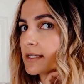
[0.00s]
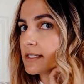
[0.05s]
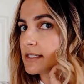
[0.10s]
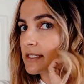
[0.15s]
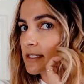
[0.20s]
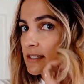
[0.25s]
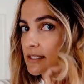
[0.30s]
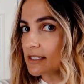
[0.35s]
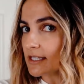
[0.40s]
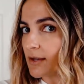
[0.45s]

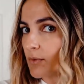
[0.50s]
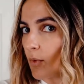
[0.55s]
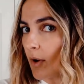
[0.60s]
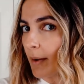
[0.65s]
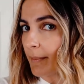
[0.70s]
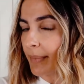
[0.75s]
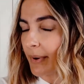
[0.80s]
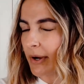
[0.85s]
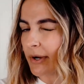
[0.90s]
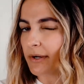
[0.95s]
see
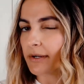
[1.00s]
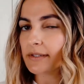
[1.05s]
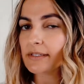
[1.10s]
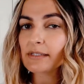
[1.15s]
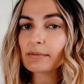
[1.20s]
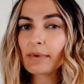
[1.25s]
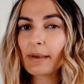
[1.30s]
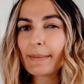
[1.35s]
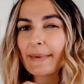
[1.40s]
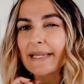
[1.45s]
what
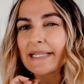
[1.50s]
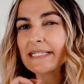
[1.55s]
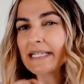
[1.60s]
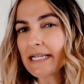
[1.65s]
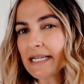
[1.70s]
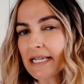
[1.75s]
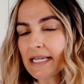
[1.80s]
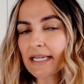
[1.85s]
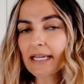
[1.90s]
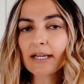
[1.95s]
parts maybe
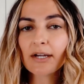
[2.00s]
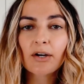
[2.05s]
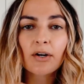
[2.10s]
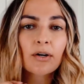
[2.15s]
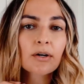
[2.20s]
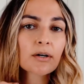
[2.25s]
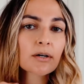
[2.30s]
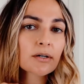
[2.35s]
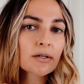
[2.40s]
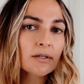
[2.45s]
didn't get
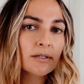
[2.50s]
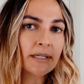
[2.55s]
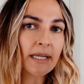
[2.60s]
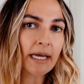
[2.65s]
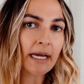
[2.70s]
curled